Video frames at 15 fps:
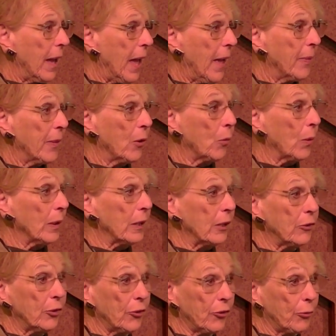and they're willing
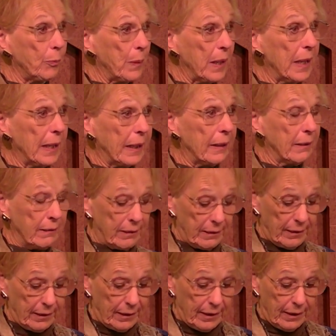to speak,
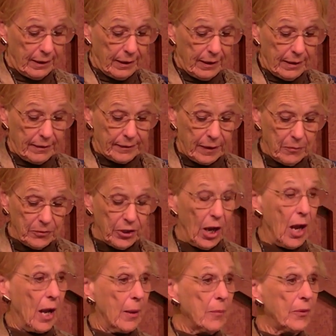
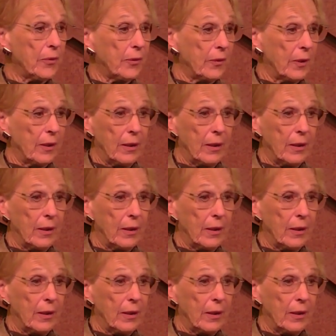sometimes